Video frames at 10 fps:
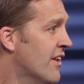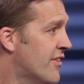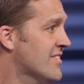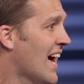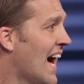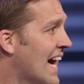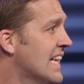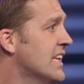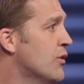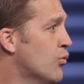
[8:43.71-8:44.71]
this
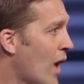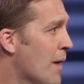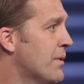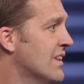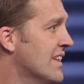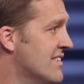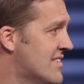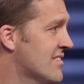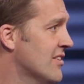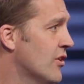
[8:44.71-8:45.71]
highly rapidly
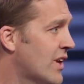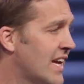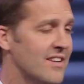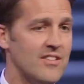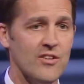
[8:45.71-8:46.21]
dislocated,